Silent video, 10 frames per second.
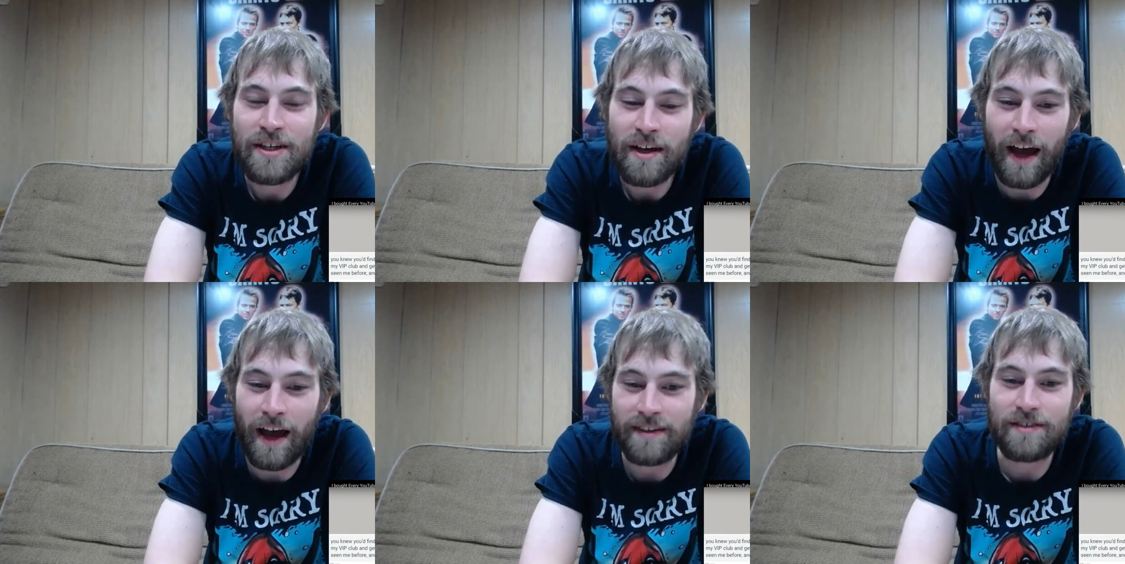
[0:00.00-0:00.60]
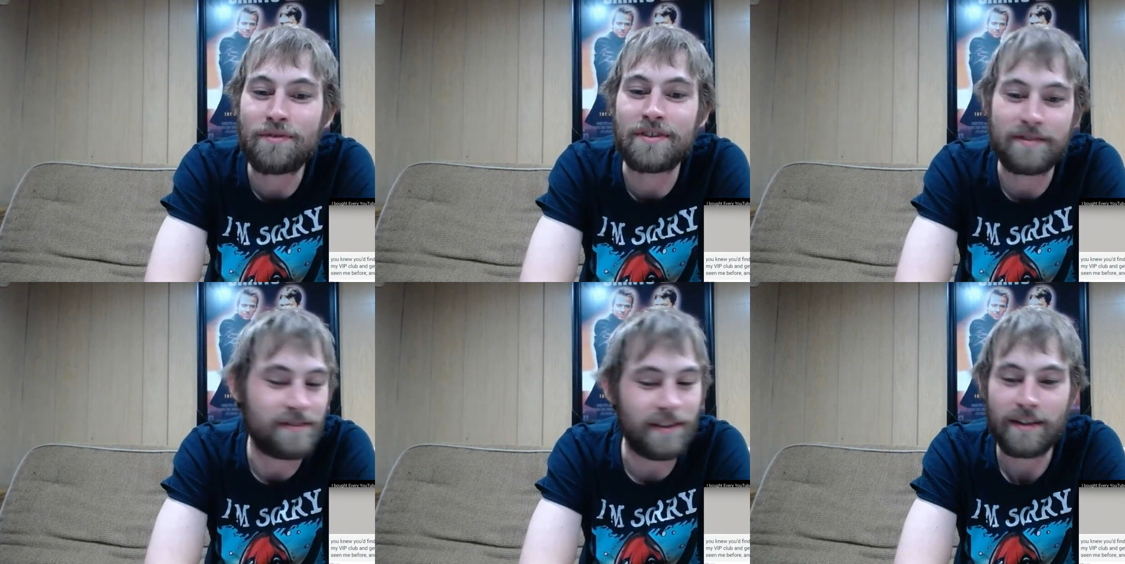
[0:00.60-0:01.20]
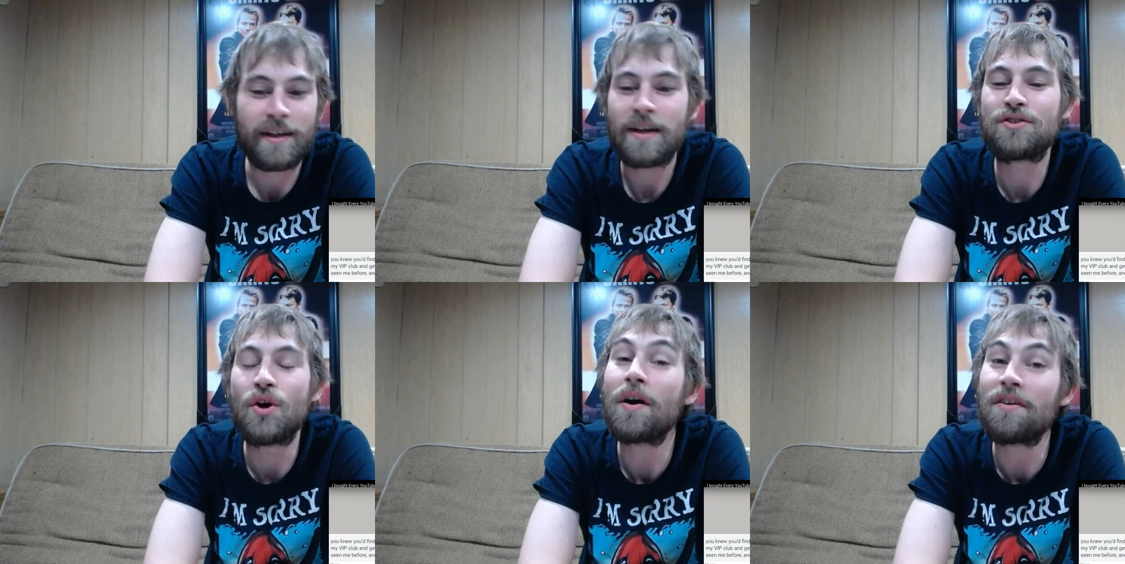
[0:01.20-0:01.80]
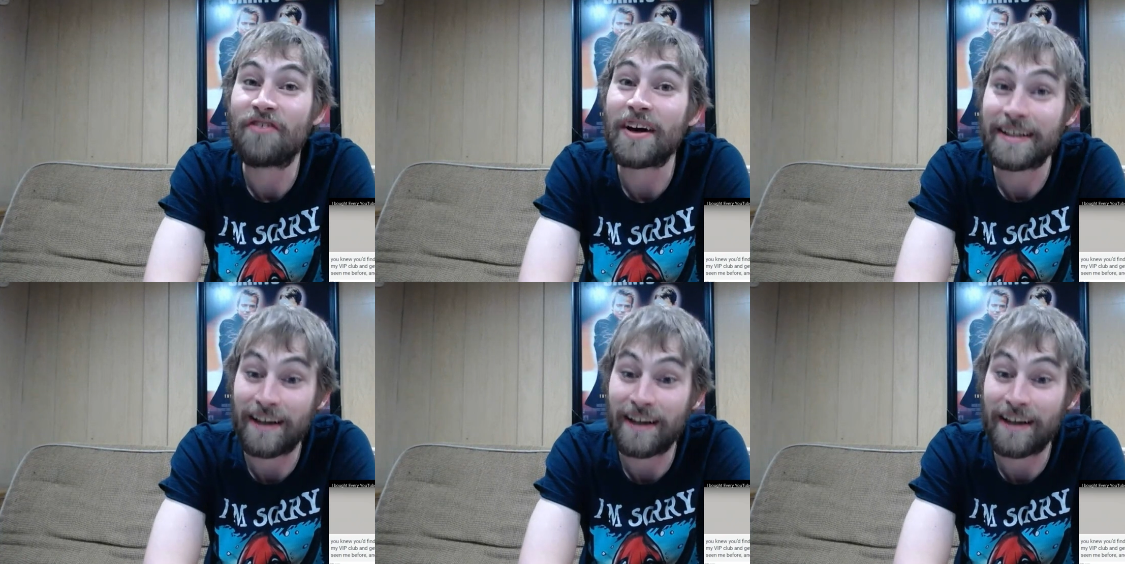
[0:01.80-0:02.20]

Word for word: Uh, you... 200 fucking